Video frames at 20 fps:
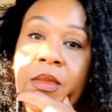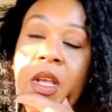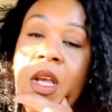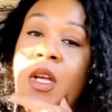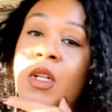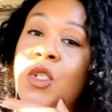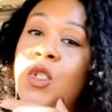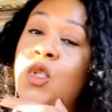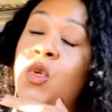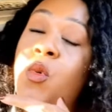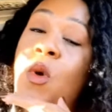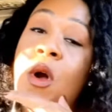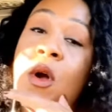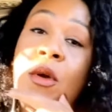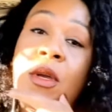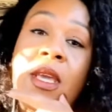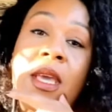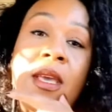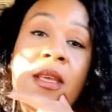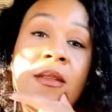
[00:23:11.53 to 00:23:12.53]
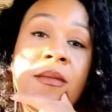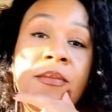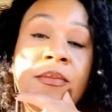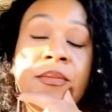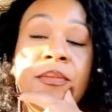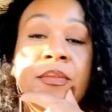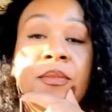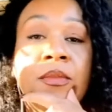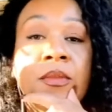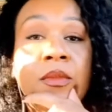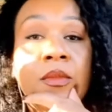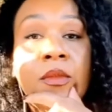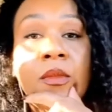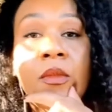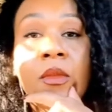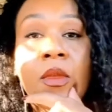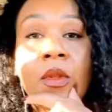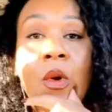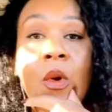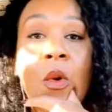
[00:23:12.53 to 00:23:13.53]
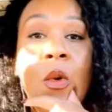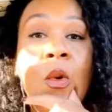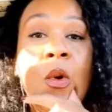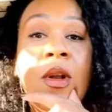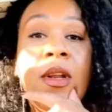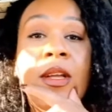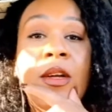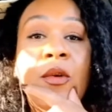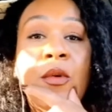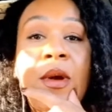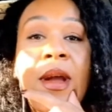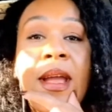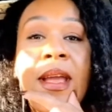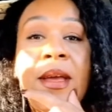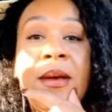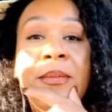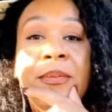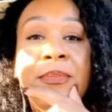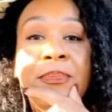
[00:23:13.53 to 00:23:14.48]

twerking on the gram.